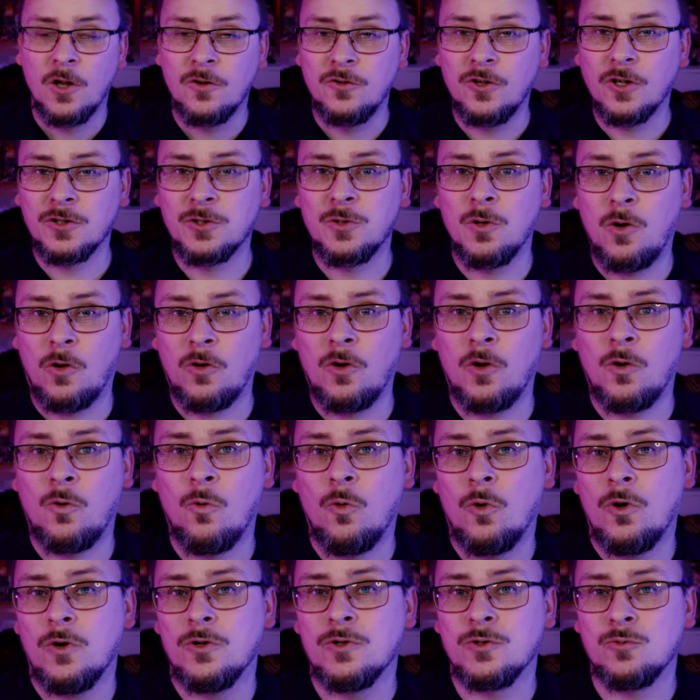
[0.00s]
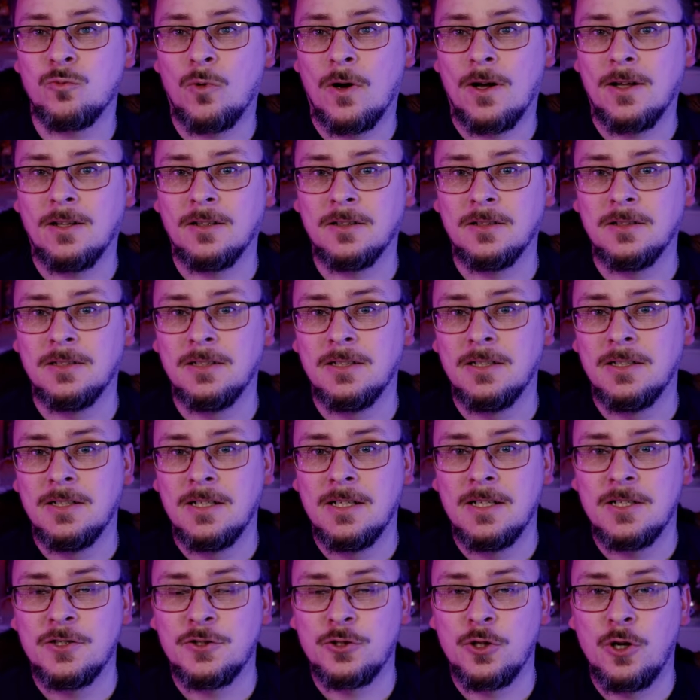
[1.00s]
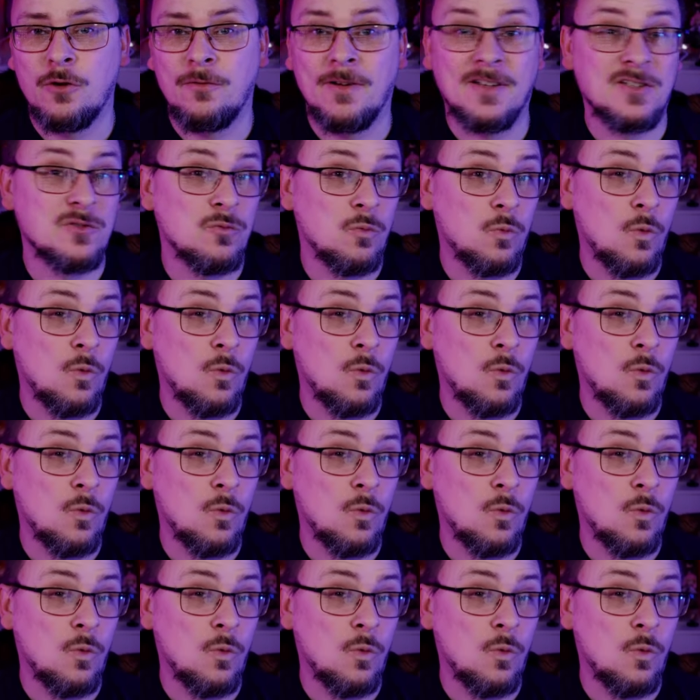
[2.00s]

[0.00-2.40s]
Not too long ago as well, servers